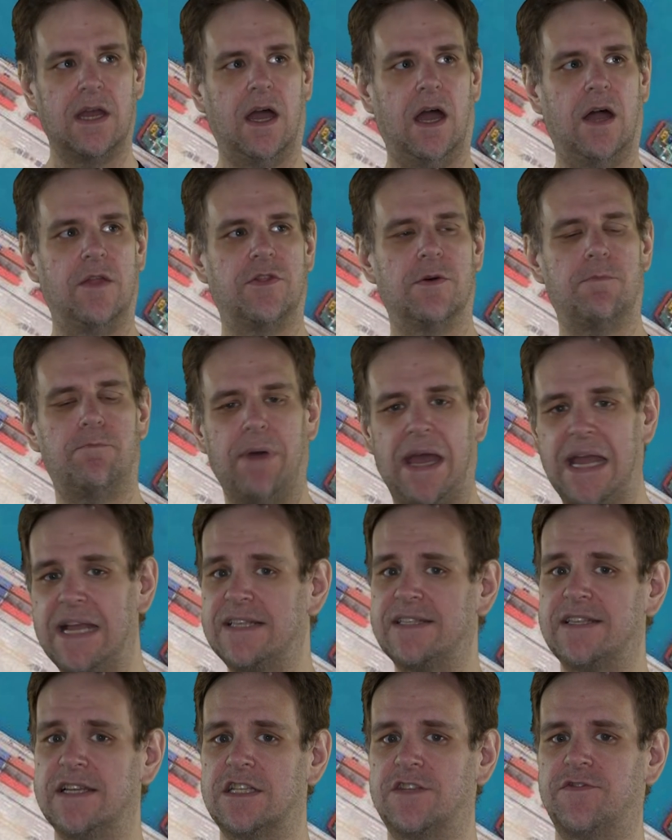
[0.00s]
And the
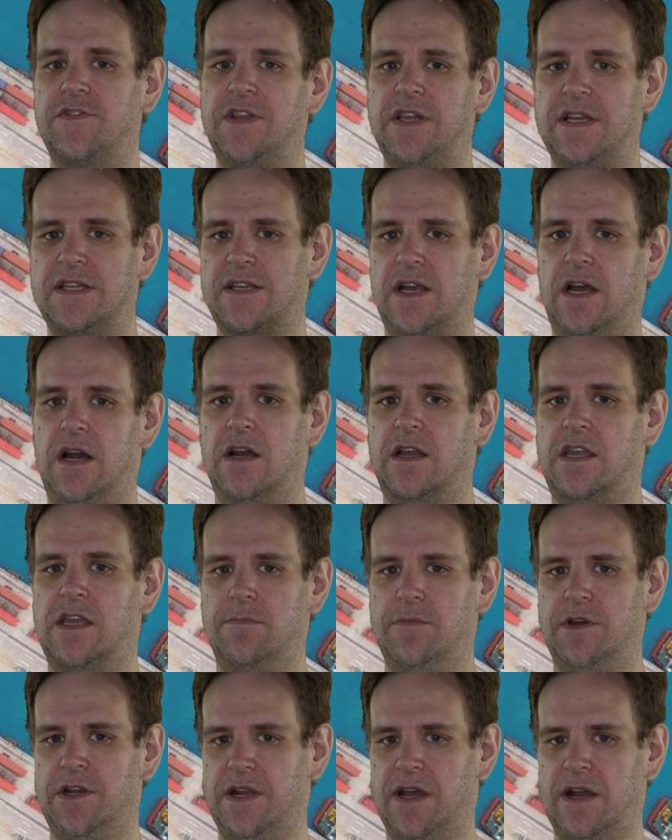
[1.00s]
basis for this
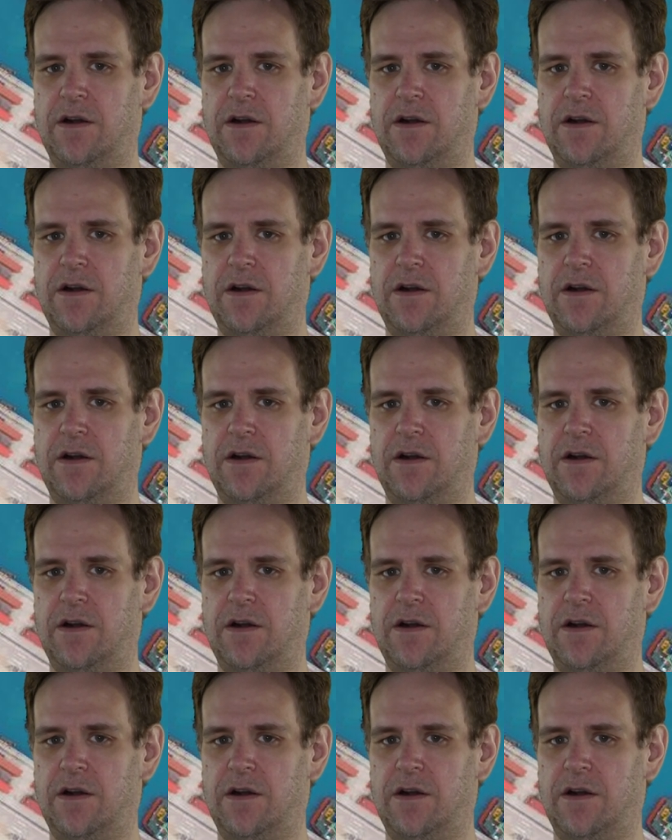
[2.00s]
argument,